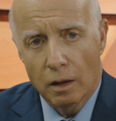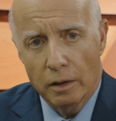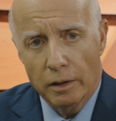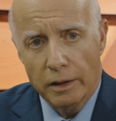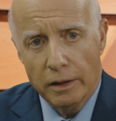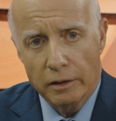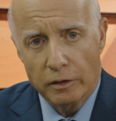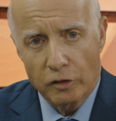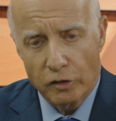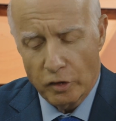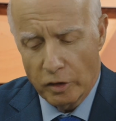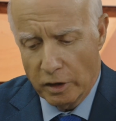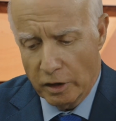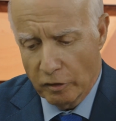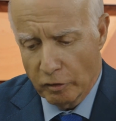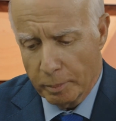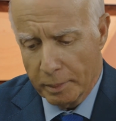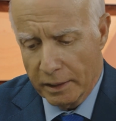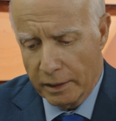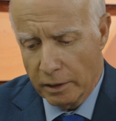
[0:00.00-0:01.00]
in the
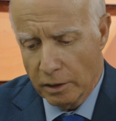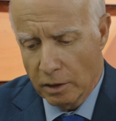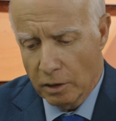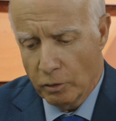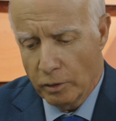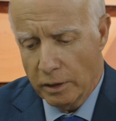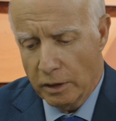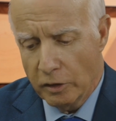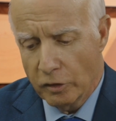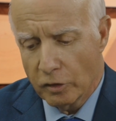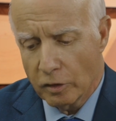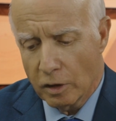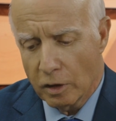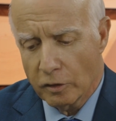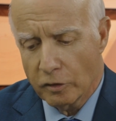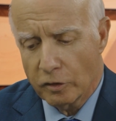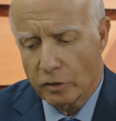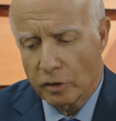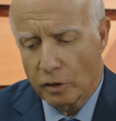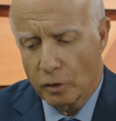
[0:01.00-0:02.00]
city of Plano, and he's
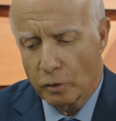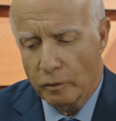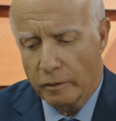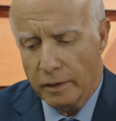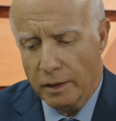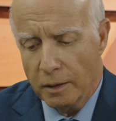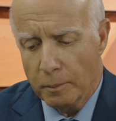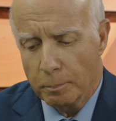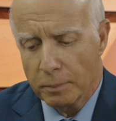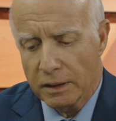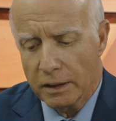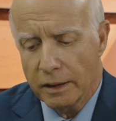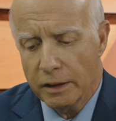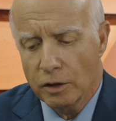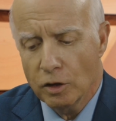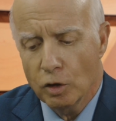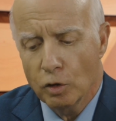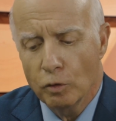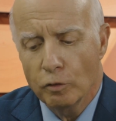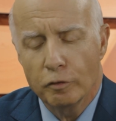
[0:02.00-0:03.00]
also the
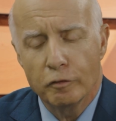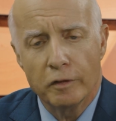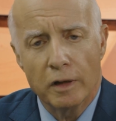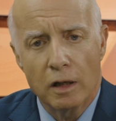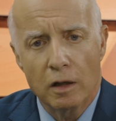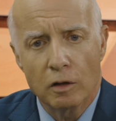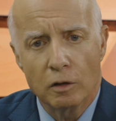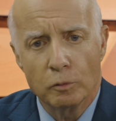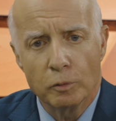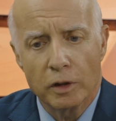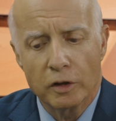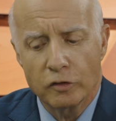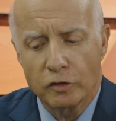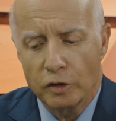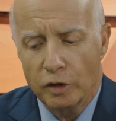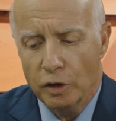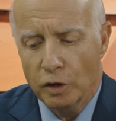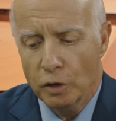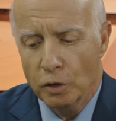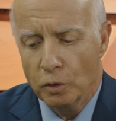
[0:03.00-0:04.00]
Plano Fire and
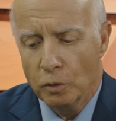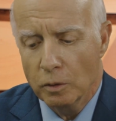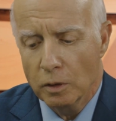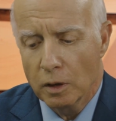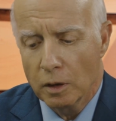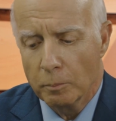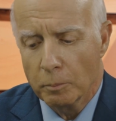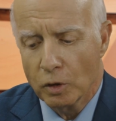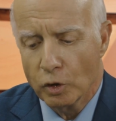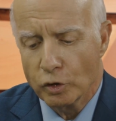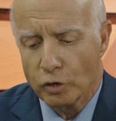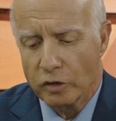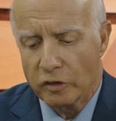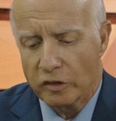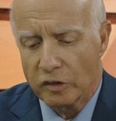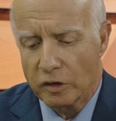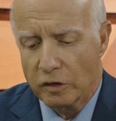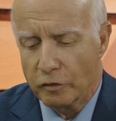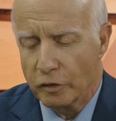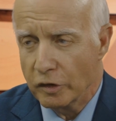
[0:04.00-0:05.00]
Rescue
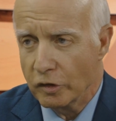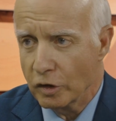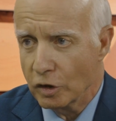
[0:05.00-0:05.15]
emergency